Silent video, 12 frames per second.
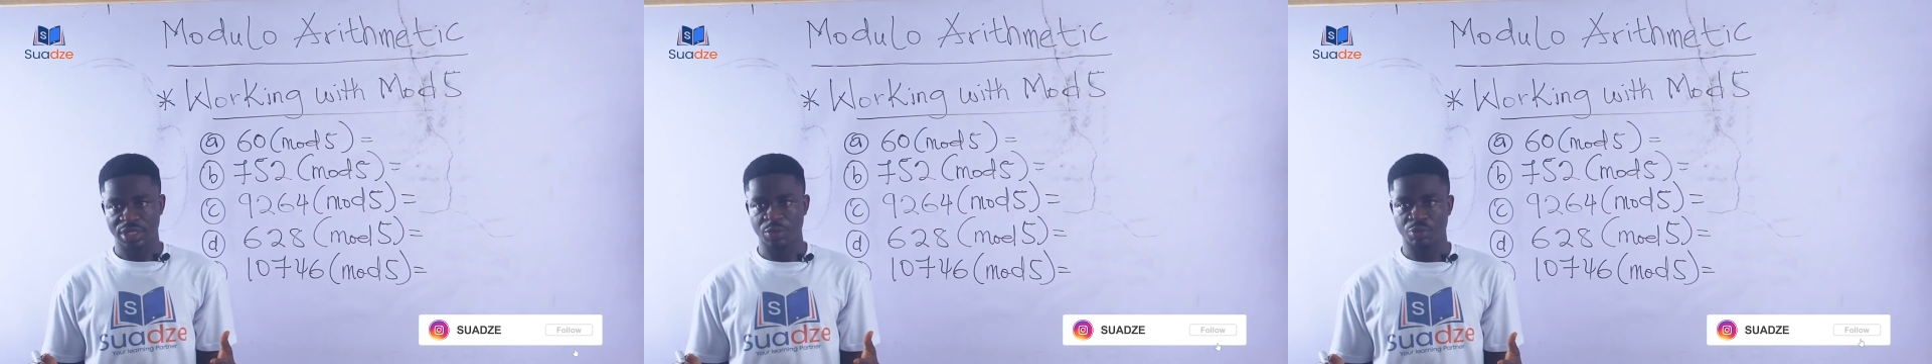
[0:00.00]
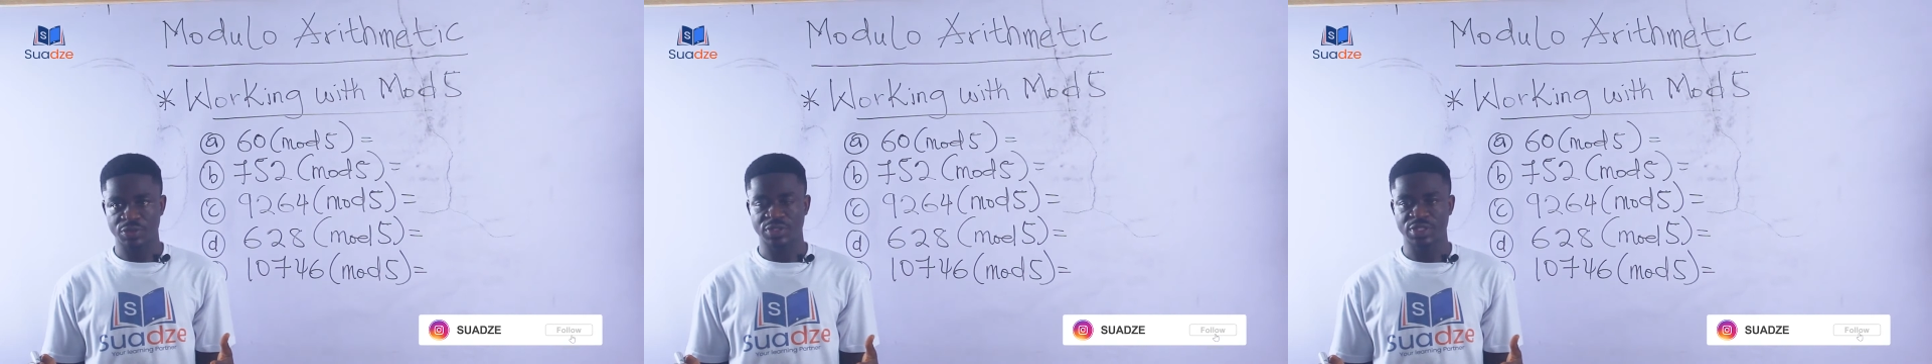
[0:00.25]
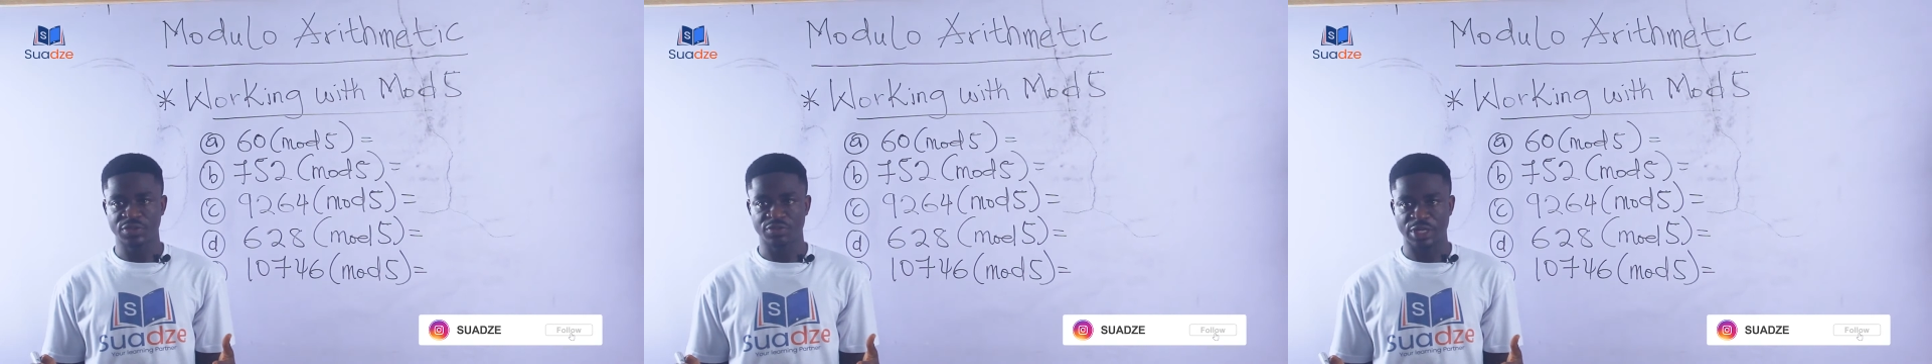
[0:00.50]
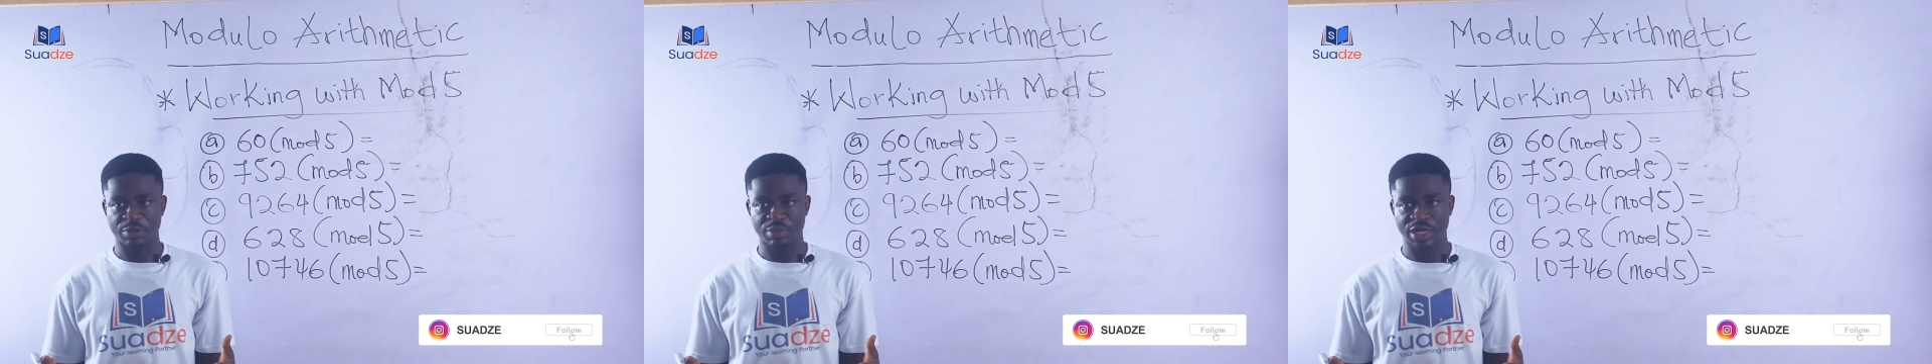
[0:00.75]
A positive
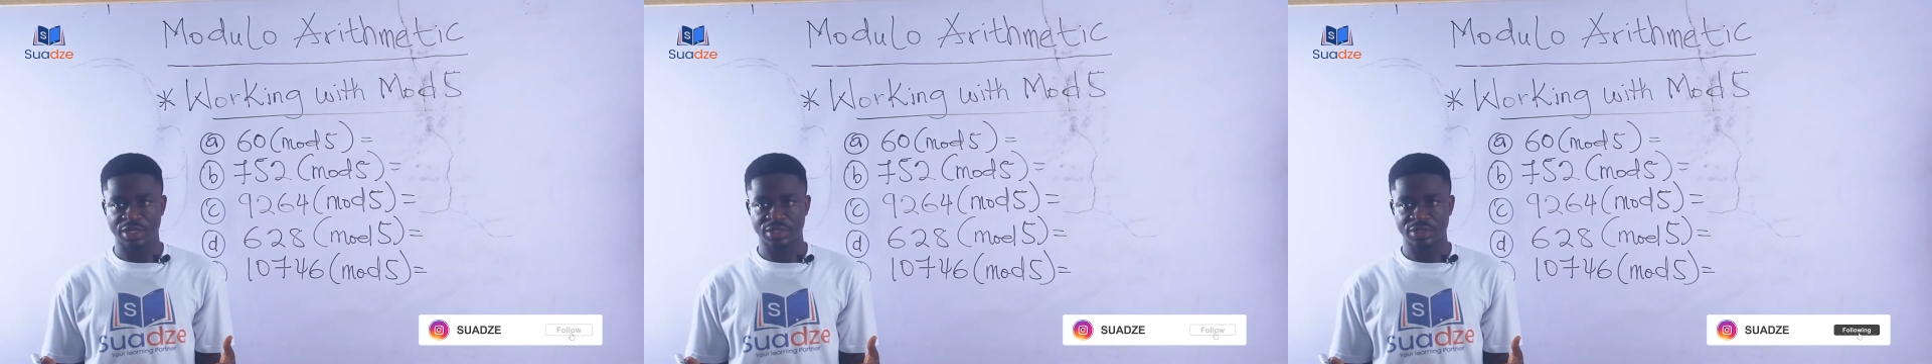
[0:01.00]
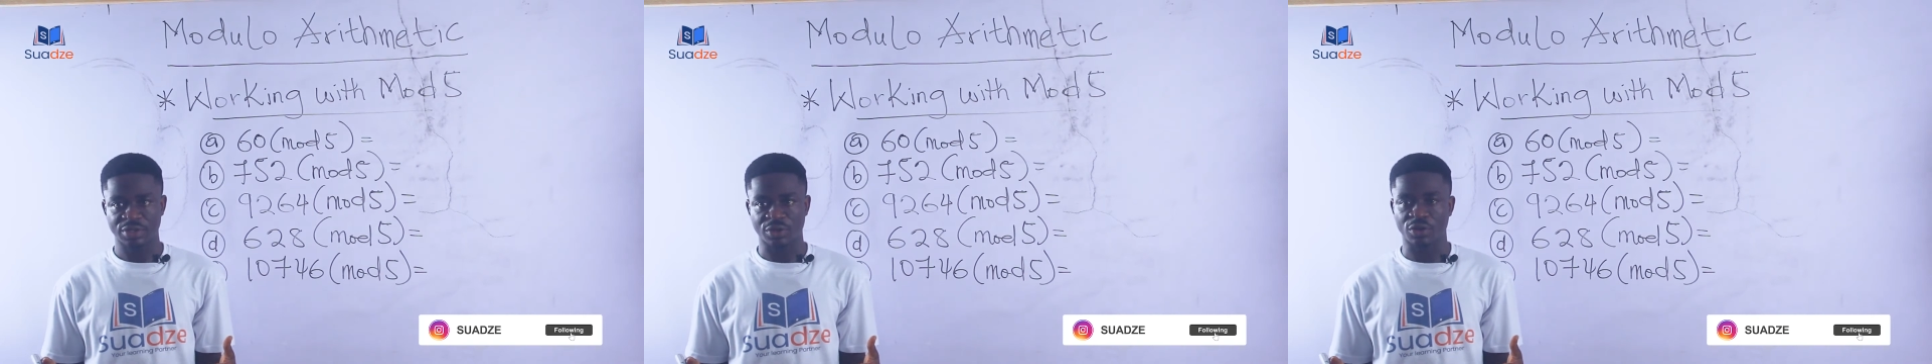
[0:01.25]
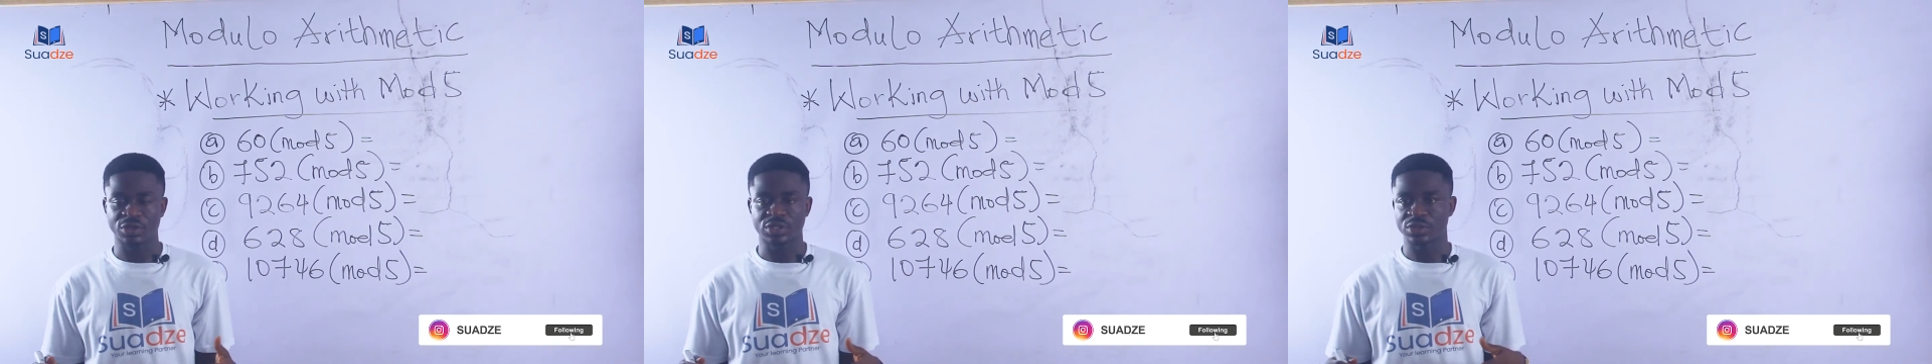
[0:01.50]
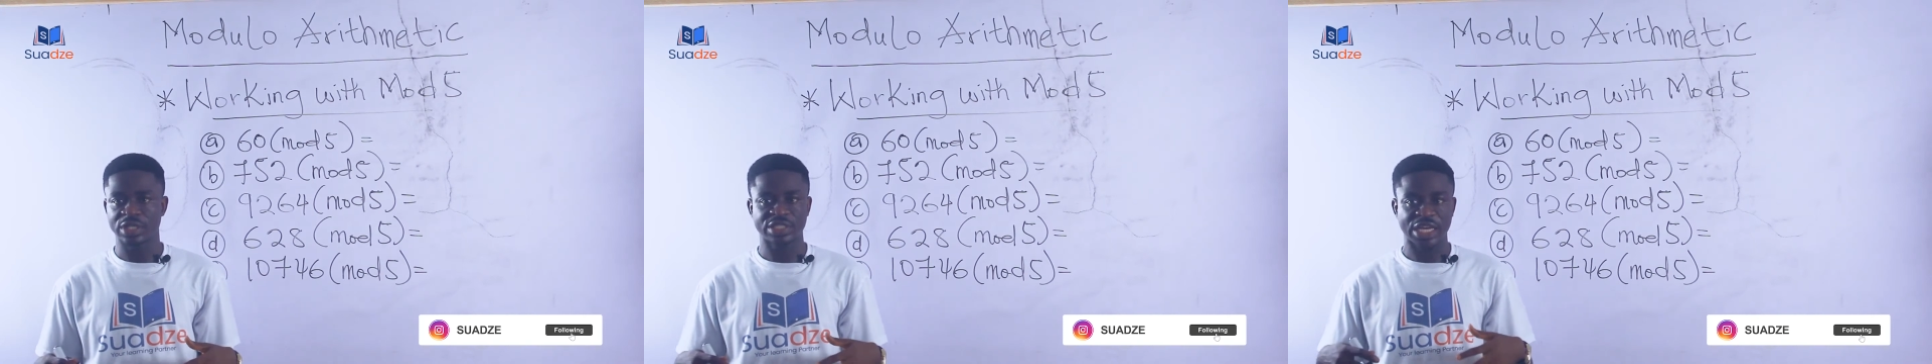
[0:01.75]
number, or
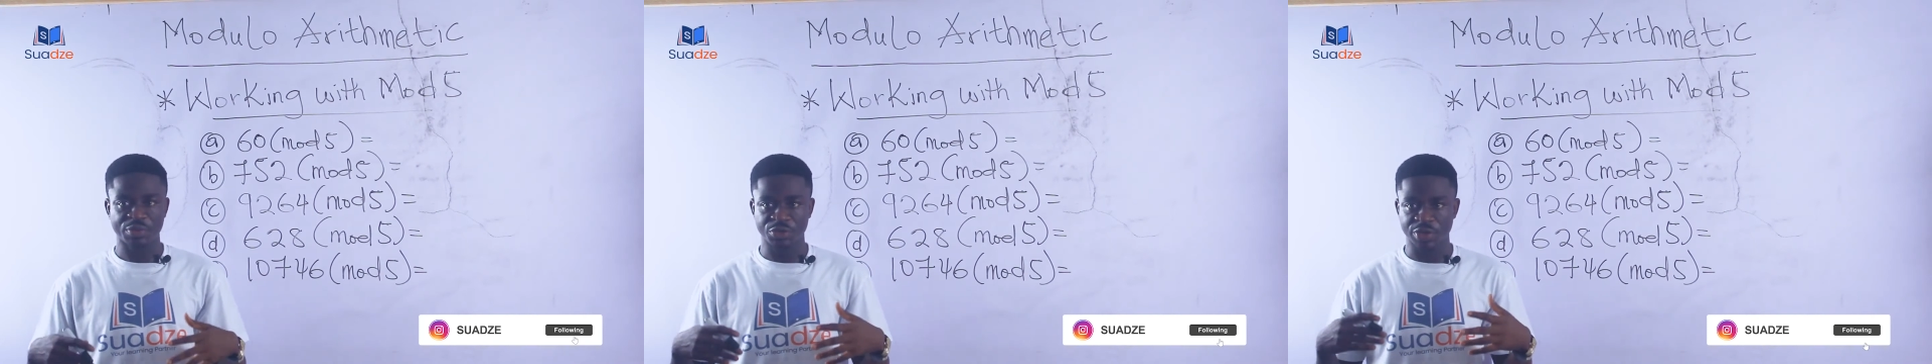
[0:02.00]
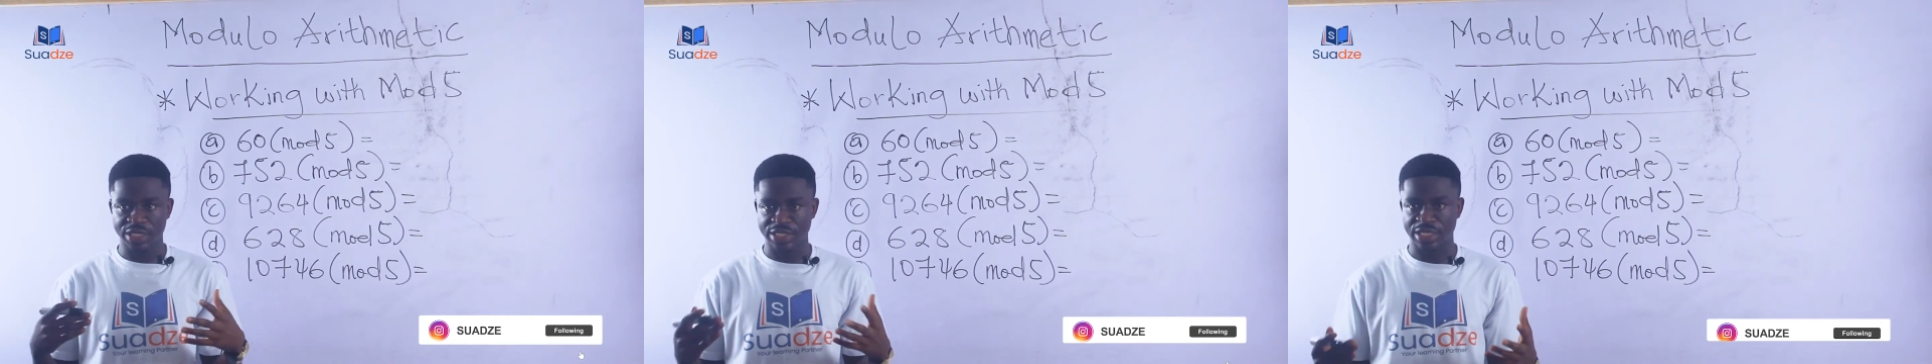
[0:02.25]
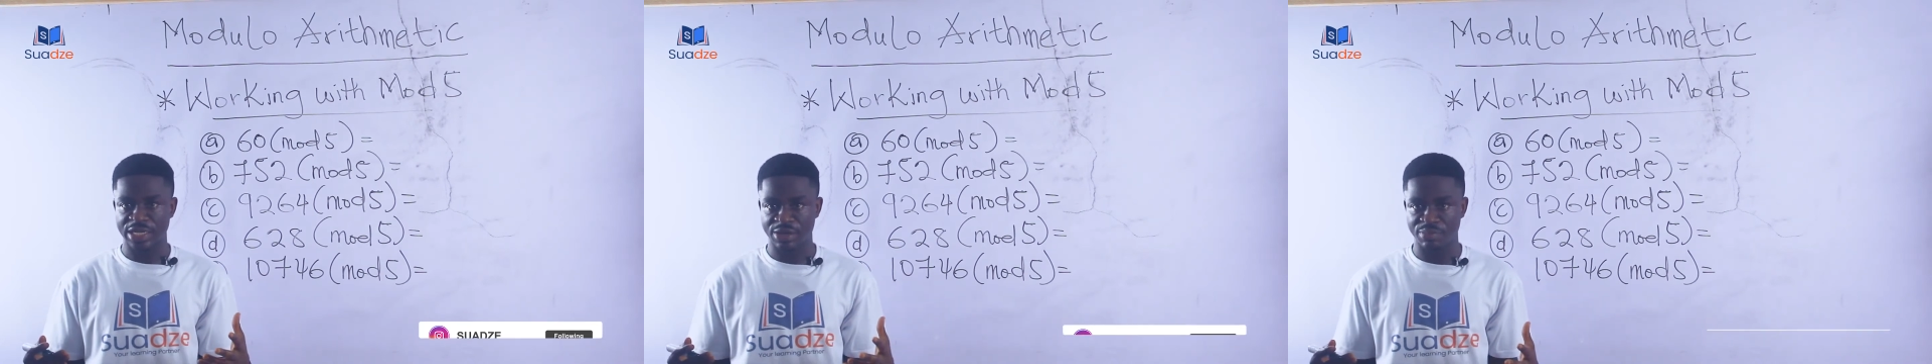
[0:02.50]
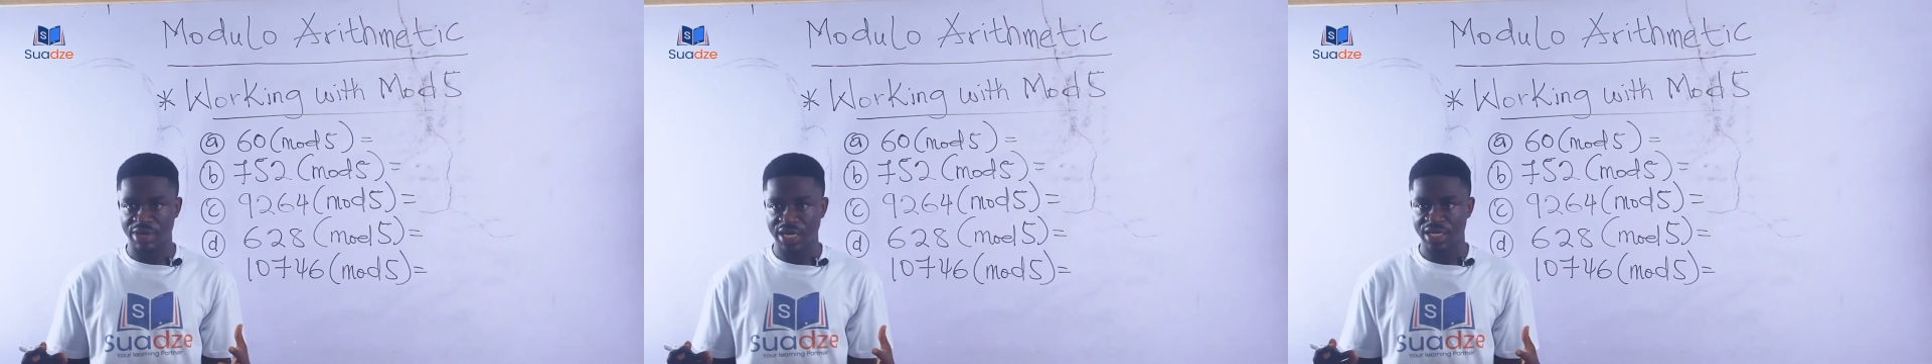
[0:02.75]
to the time you get a
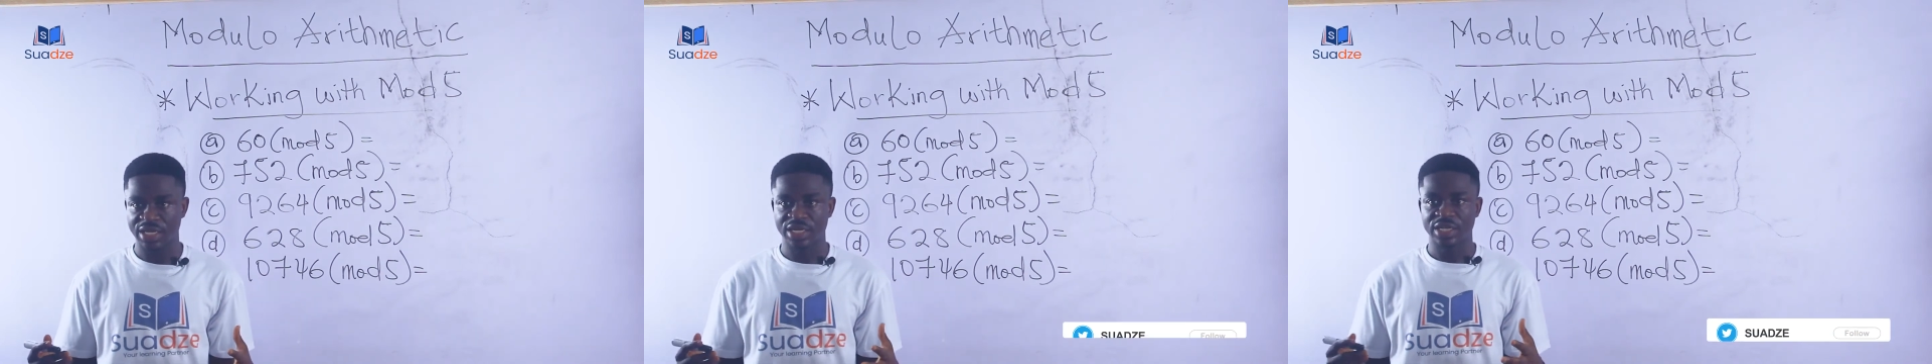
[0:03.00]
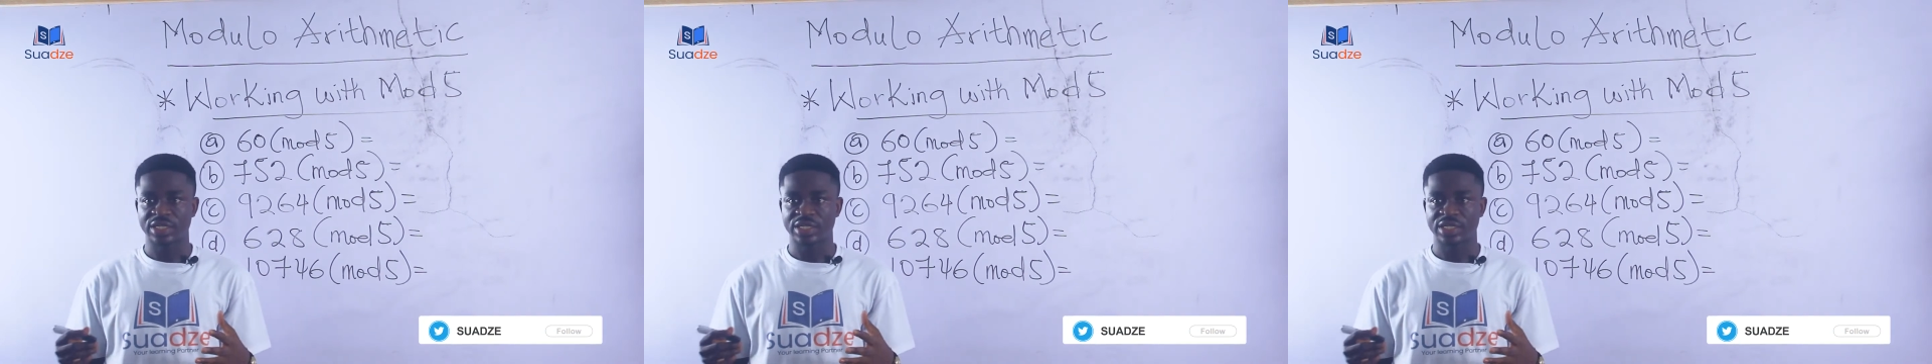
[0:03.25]
number